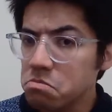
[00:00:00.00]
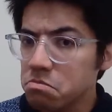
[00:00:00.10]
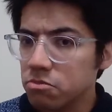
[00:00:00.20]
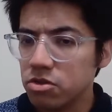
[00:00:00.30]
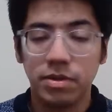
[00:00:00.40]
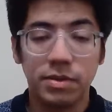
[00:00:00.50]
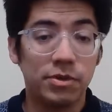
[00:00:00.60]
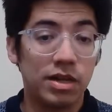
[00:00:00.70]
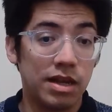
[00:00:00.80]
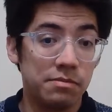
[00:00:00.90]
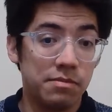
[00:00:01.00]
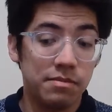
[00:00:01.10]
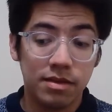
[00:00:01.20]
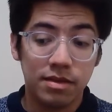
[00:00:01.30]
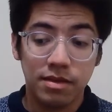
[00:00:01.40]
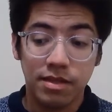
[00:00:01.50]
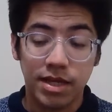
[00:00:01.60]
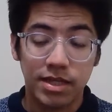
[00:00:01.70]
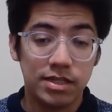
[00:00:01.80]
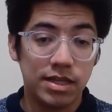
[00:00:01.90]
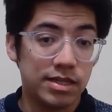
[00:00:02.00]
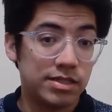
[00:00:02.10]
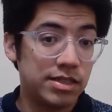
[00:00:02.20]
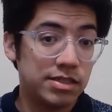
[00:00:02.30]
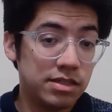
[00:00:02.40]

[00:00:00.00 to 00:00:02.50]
Some people claim that they exist